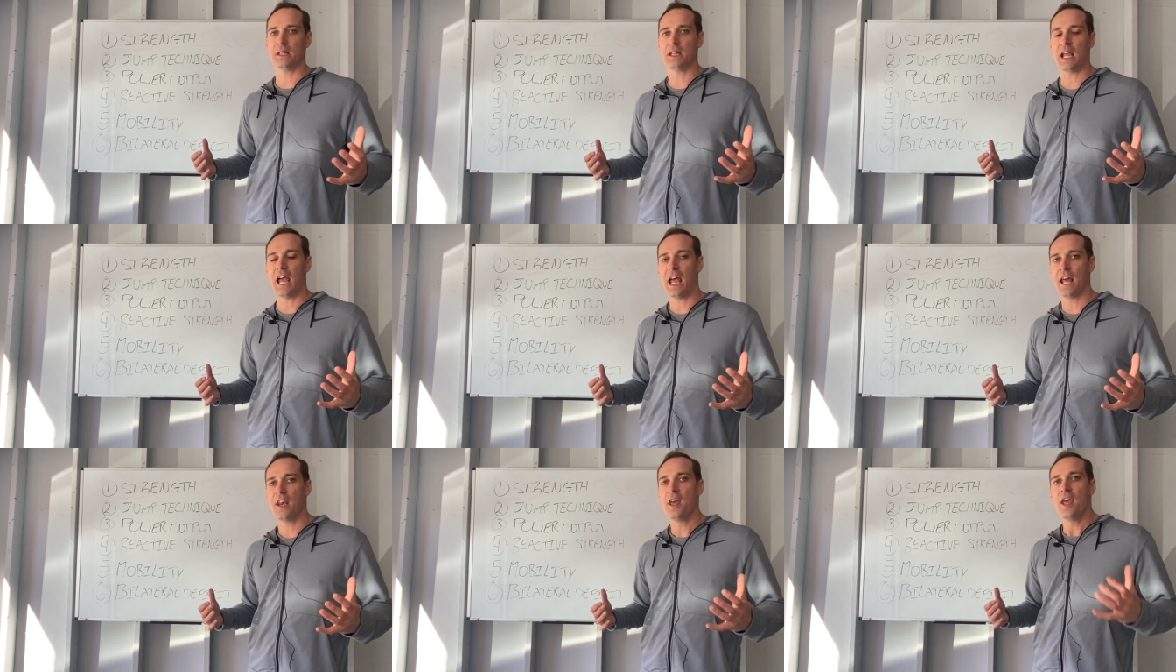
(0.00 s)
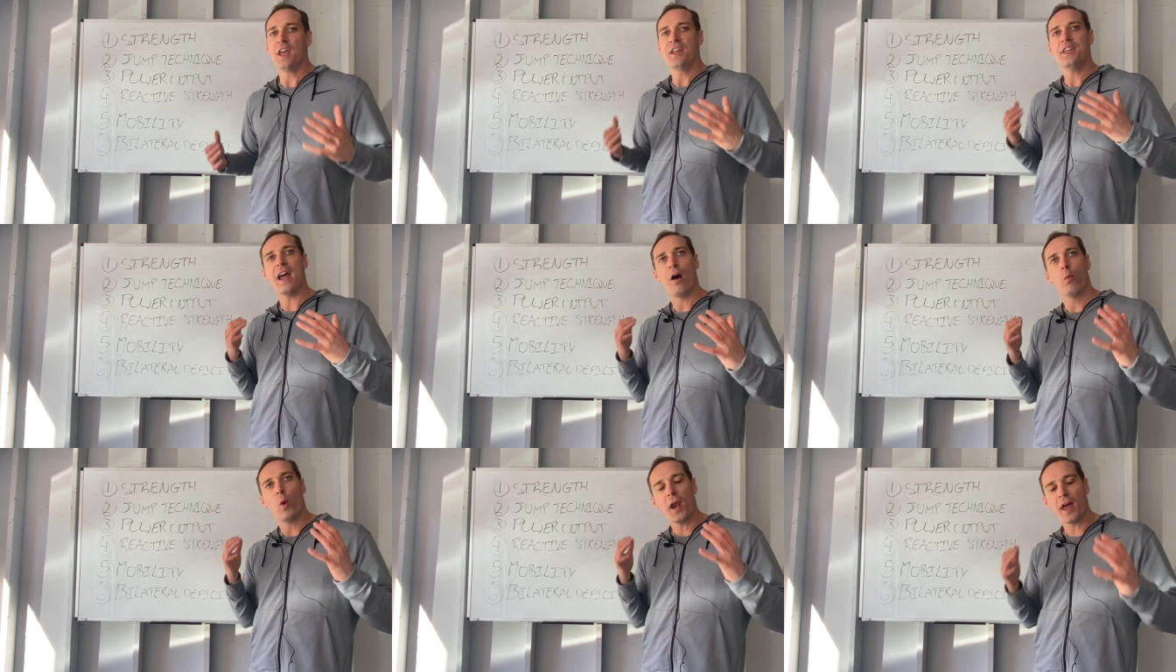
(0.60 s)
can.
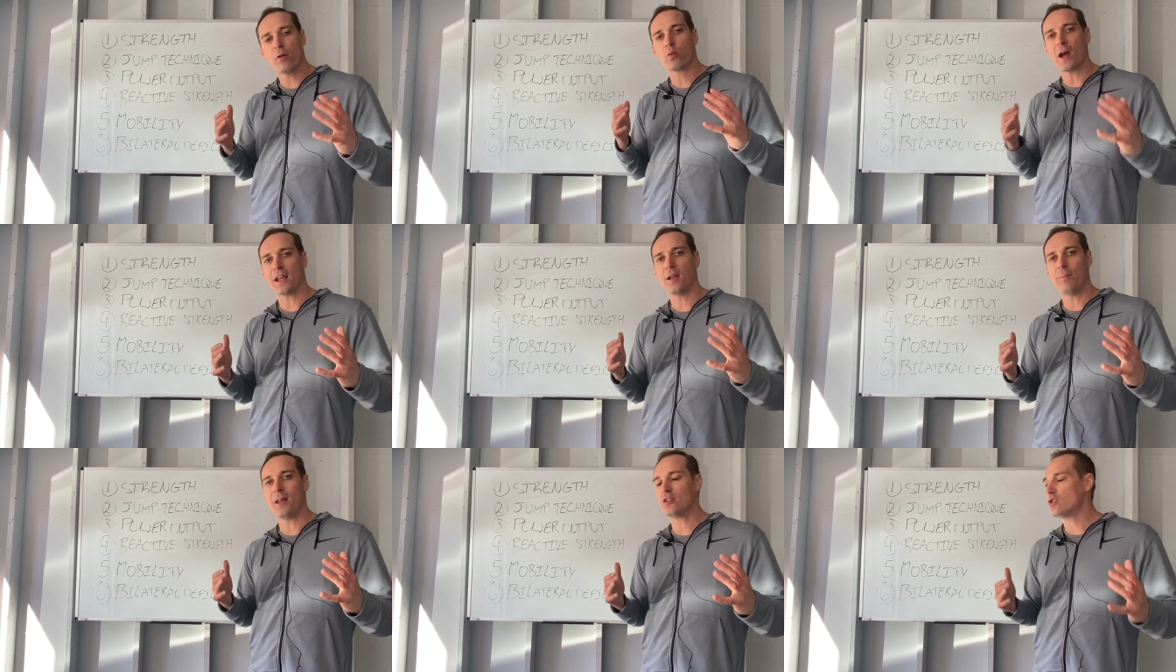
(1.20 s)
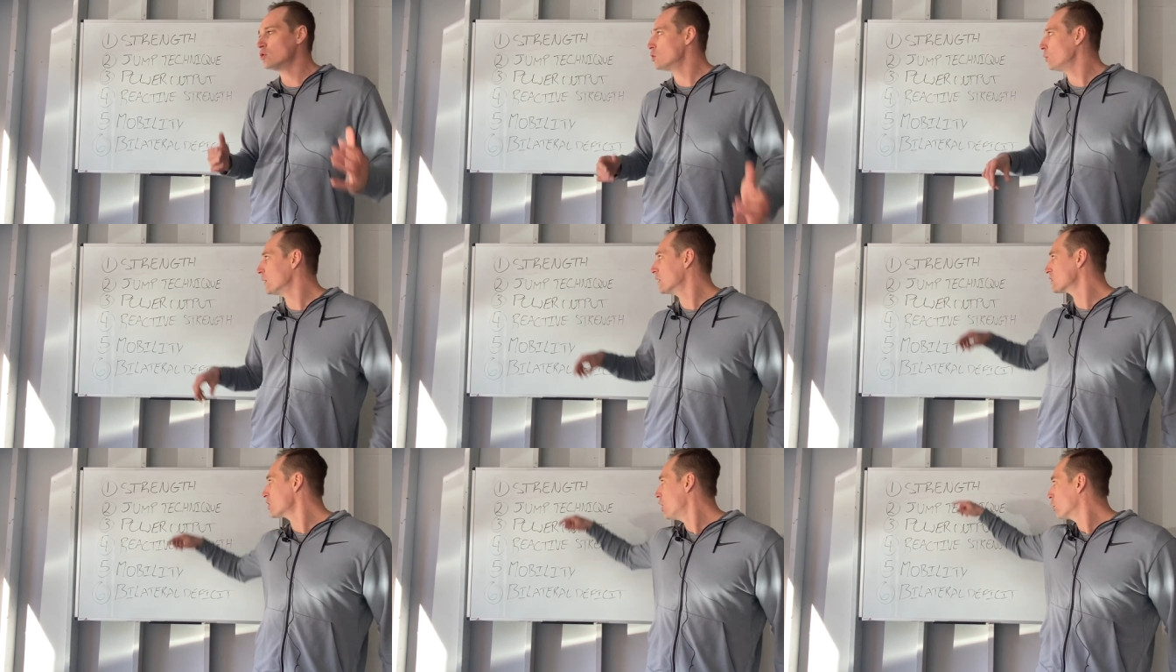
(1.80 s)
Now, what I recommend you
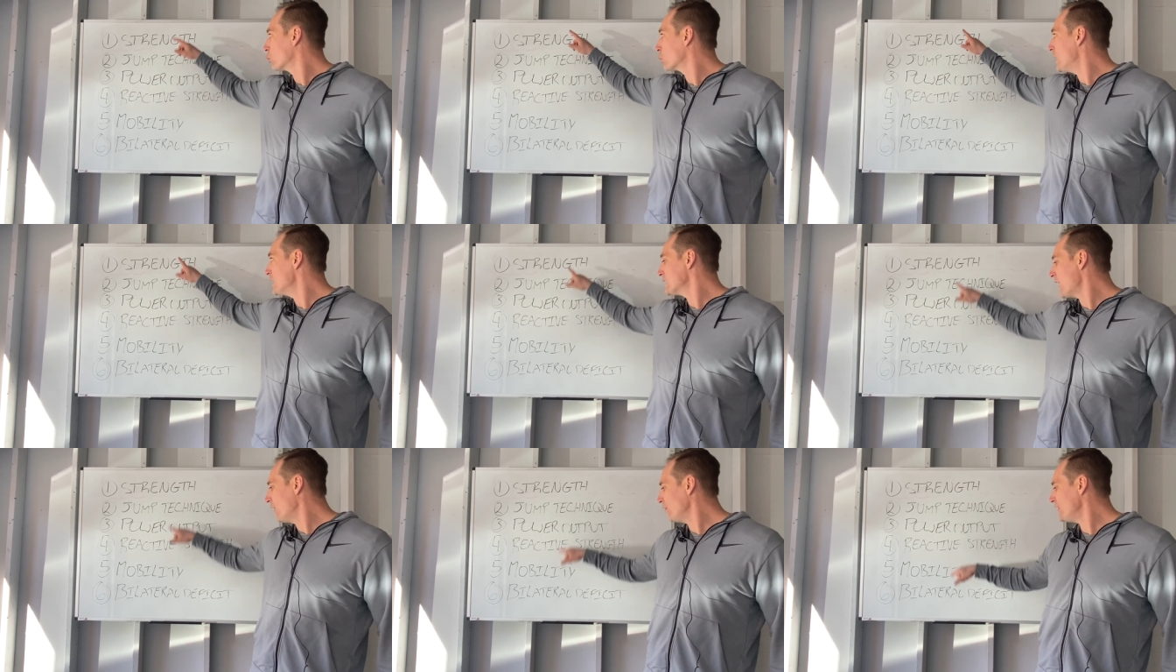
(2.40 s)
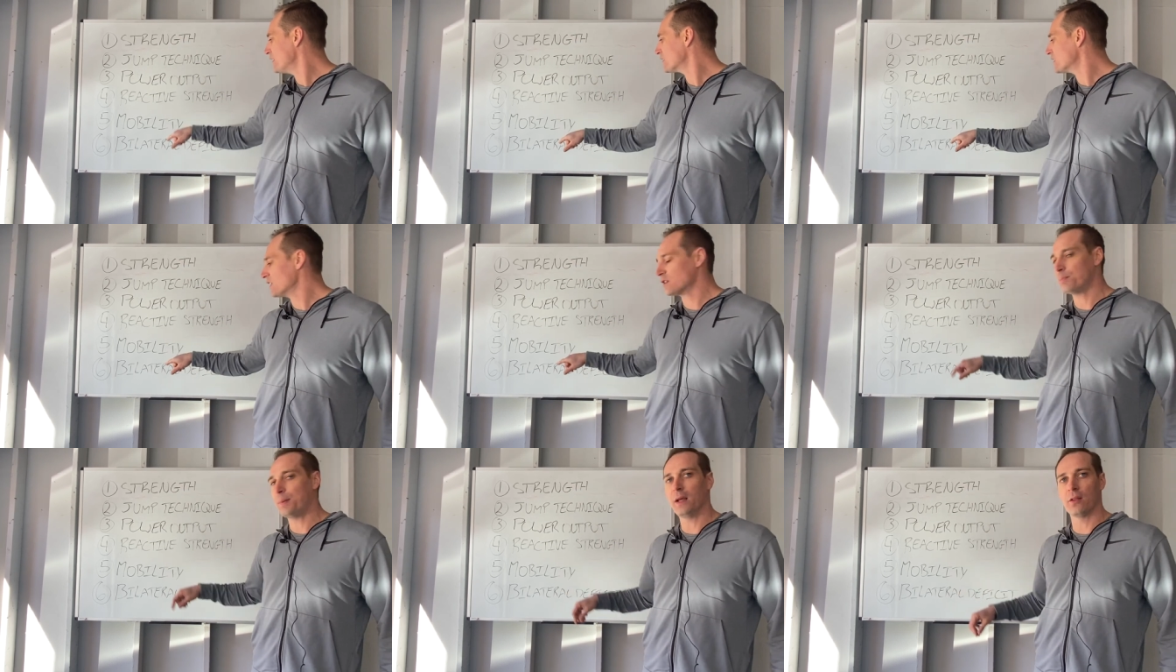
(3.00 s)
doing is write down these
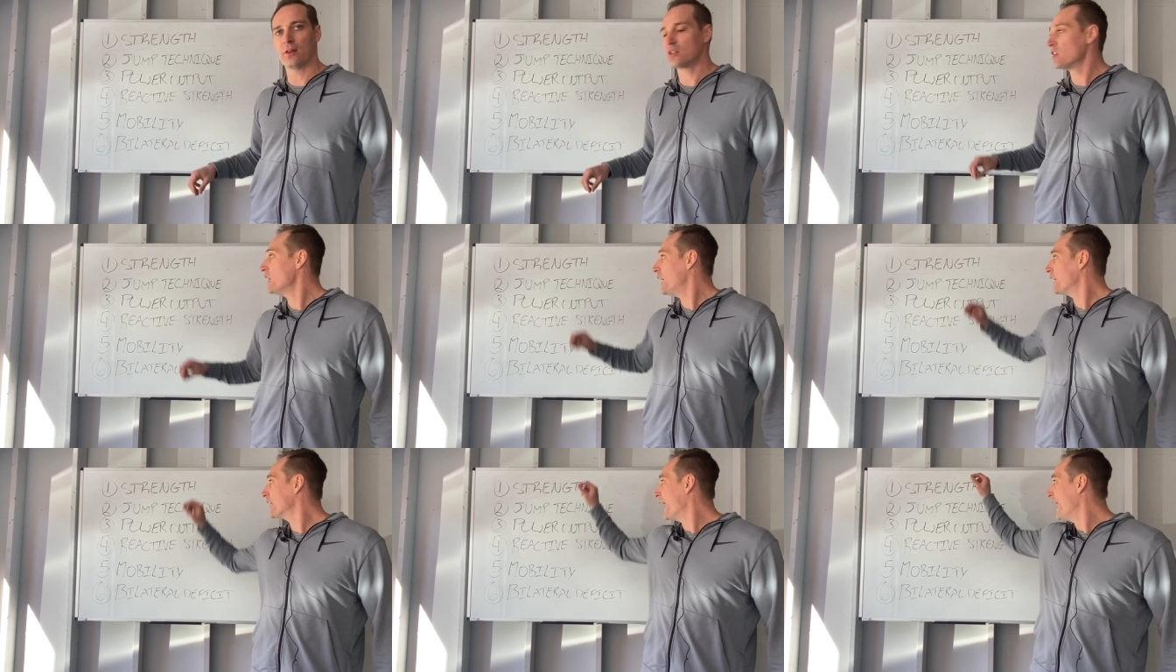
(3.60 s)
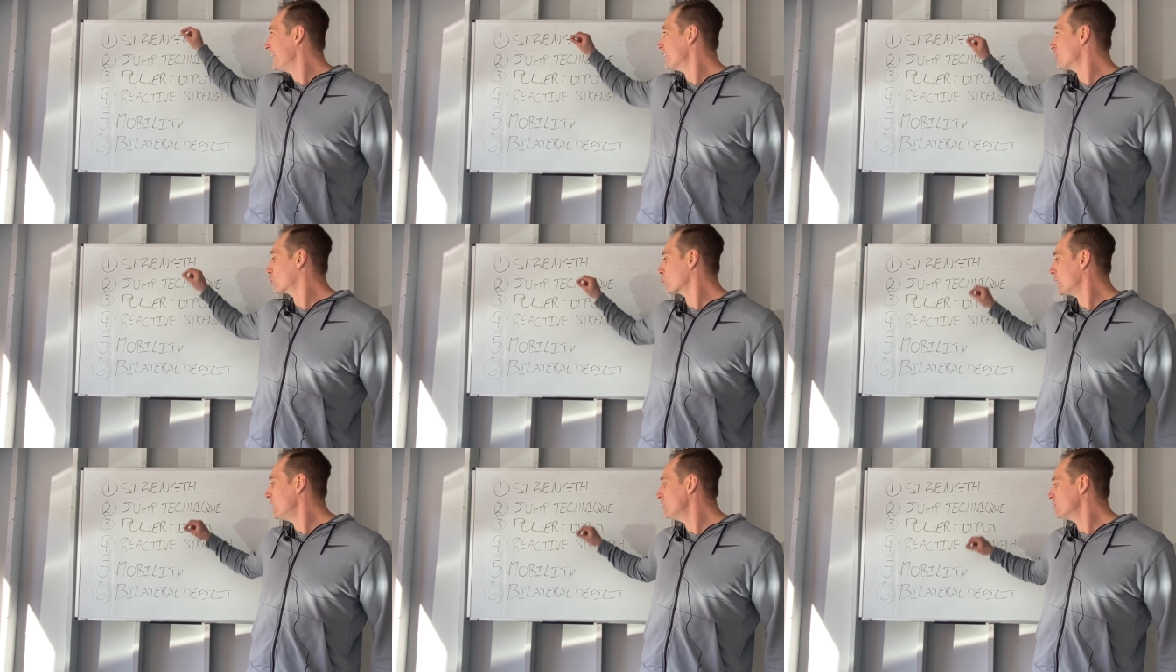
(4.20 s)
six pillars and kind of
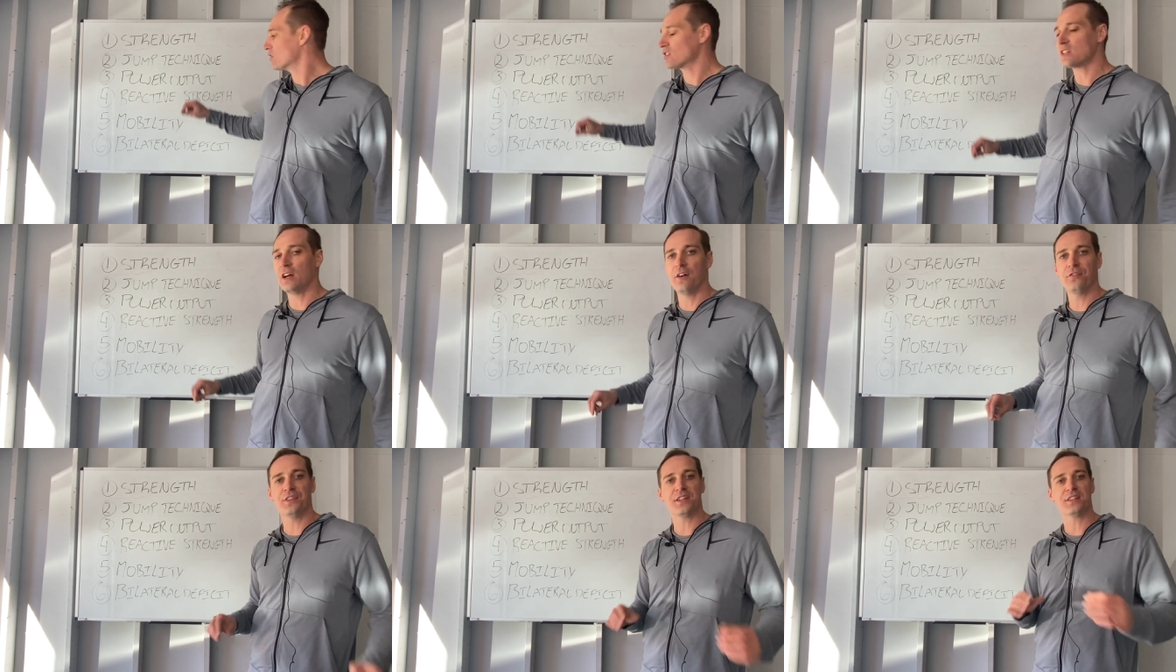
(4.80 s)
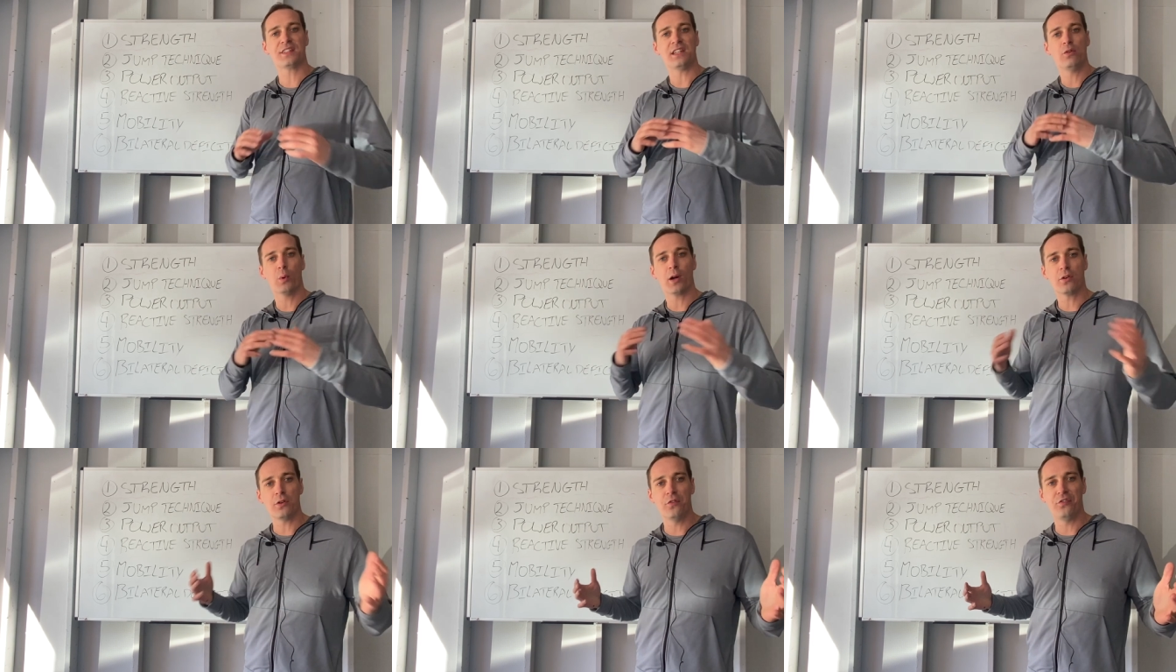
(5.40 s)
grade yourself to see
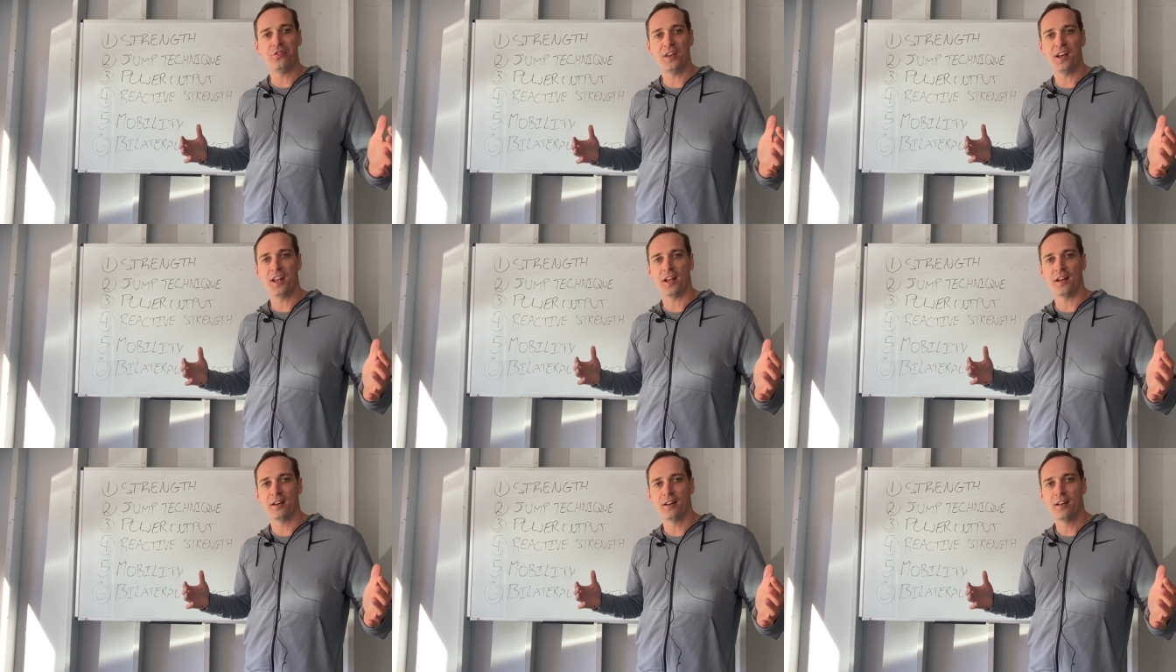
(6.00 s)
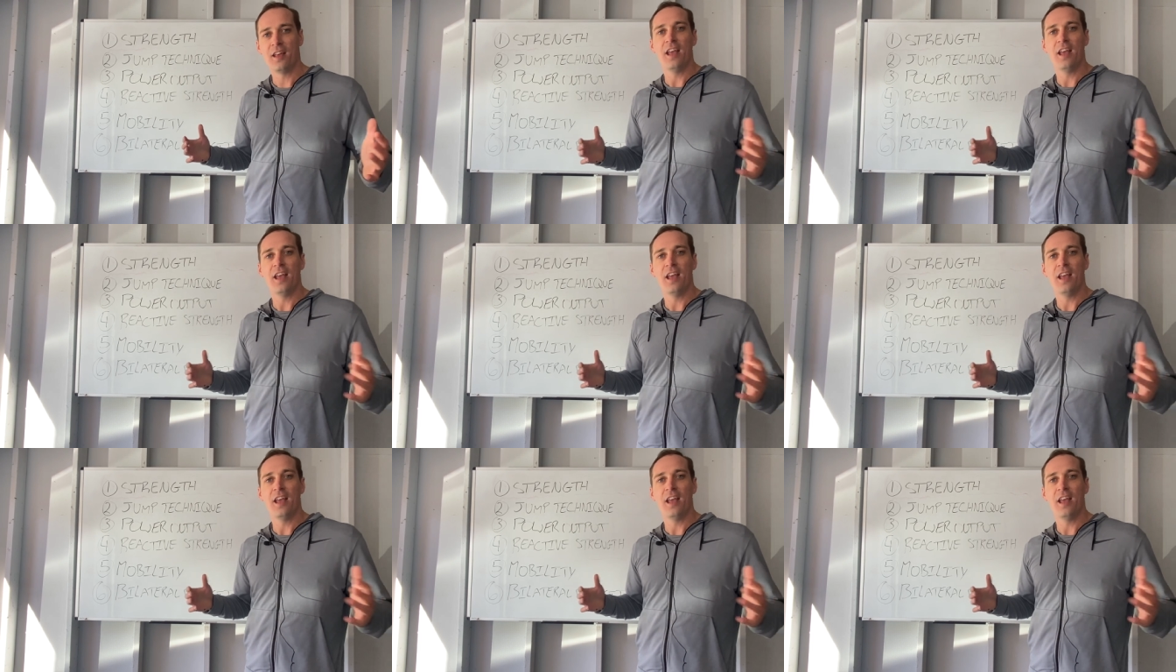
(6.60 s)
where you fit in.